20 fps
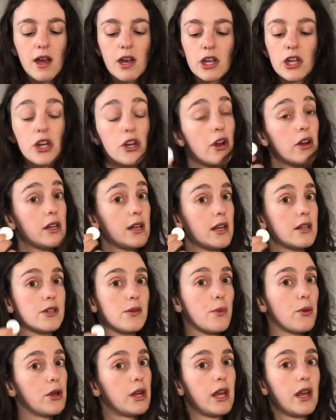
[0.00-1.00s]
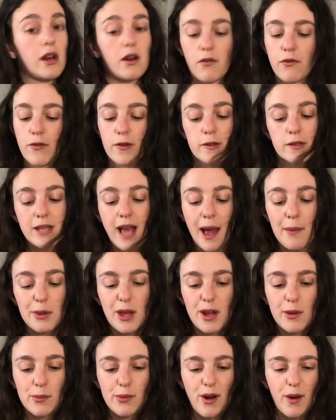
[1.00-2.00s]
You don't need to put in a full
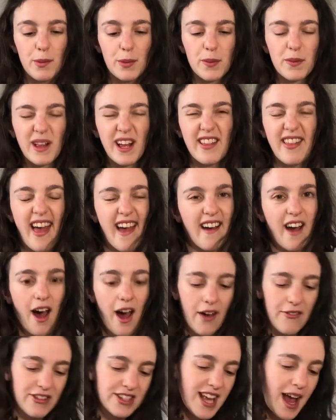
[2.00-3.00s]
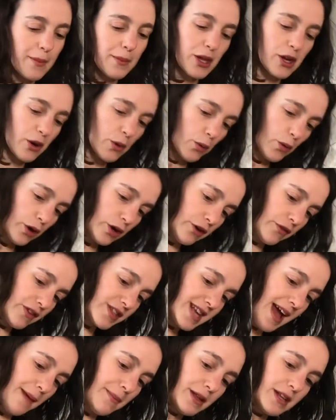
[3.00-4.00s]
tablet, probably like half a tablet, a quarter of a
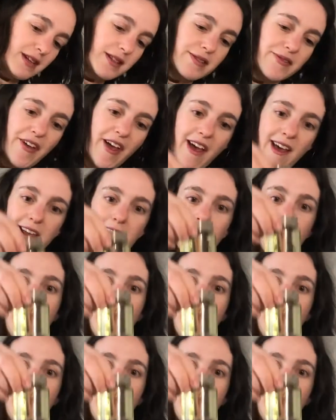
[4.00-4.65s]
tablet is fine.